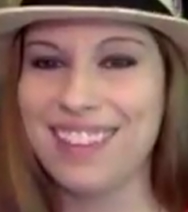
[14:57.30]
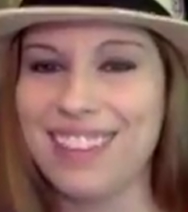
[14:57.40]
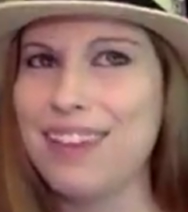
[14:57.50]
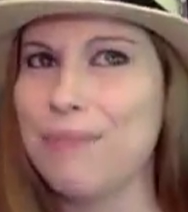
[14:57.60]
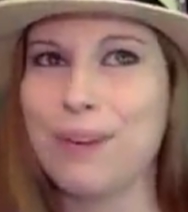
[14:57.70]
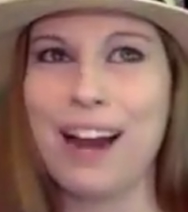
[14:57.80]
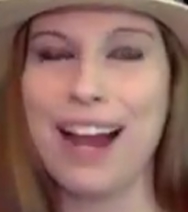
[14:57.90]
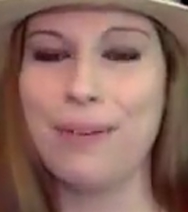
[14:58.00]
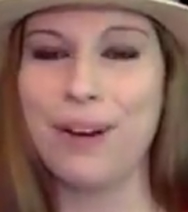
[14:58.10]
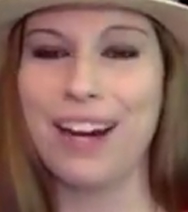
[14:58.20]
The
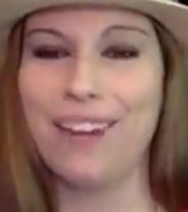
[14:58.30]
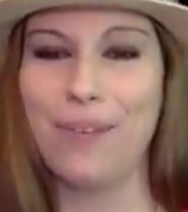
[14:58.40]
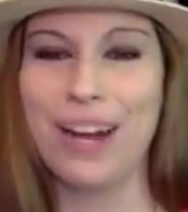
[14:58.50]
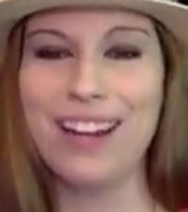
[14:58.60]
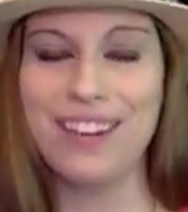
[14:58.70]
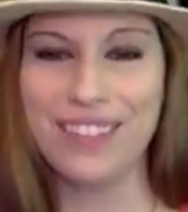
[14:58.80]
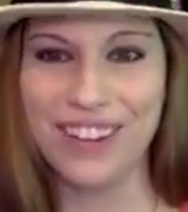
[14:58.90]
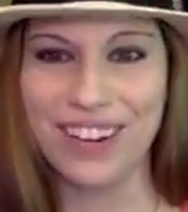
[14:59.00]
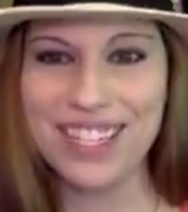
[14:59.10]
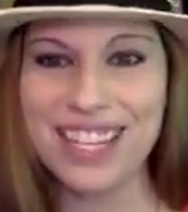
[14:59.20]
bride wearing white, of
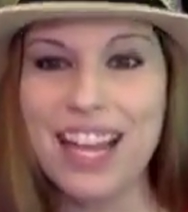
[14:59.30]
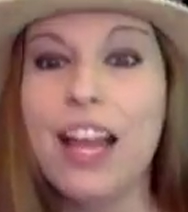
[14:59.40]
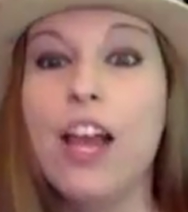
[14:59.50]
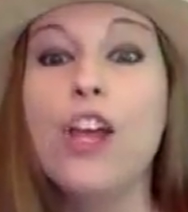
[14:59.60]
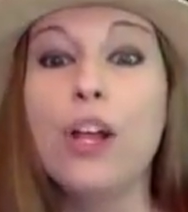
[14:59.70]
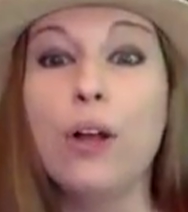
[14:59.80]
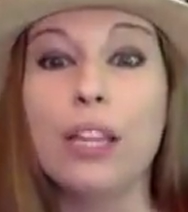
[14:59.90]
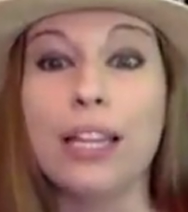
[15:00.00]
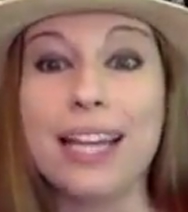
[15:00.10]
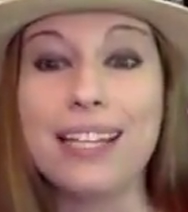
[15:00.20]
course.
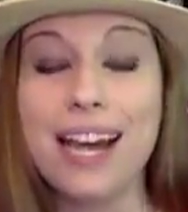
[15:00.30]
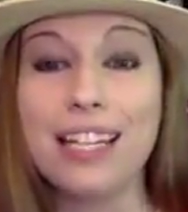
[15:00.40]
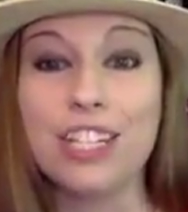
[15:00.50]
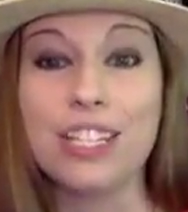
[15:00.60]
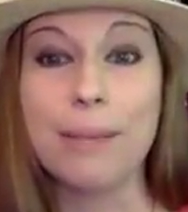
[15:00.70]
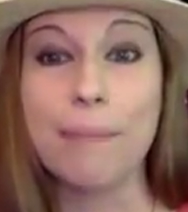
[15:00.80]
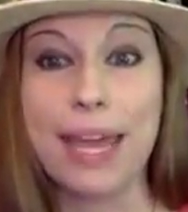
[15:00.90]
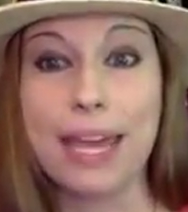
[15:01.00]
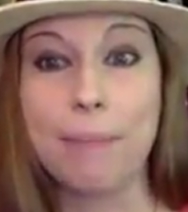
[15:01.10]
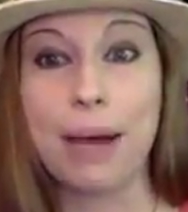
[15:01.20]
Light colors make it